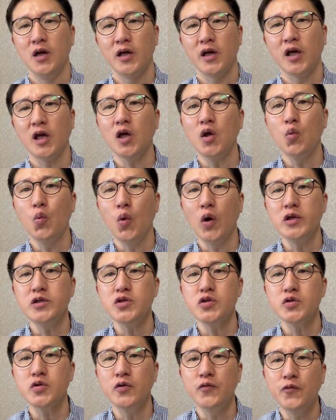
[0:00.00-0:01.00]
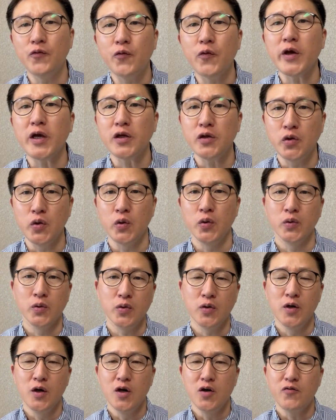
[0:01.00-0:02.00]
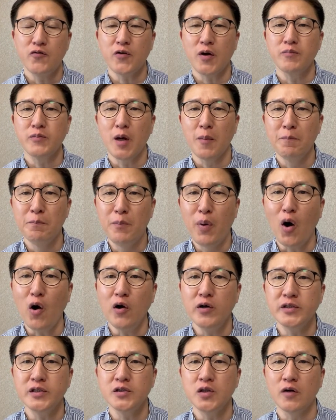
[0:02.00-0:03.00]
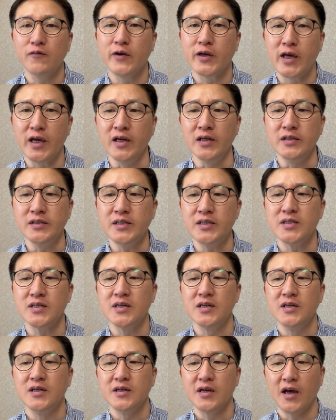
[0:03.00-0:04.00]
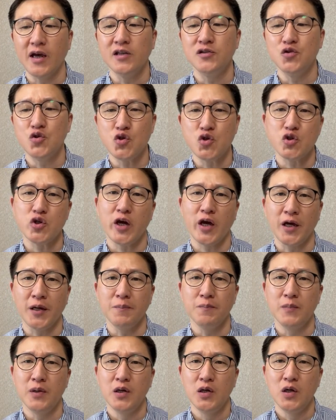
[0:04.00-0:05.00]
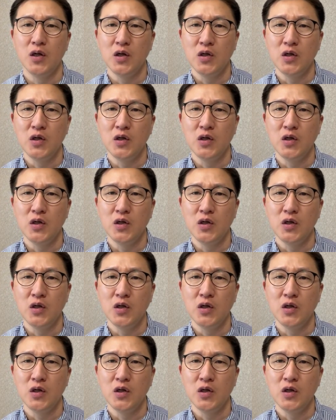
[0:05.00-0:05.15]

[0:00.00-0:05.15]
He wants to free you from the burden of guilt and shame.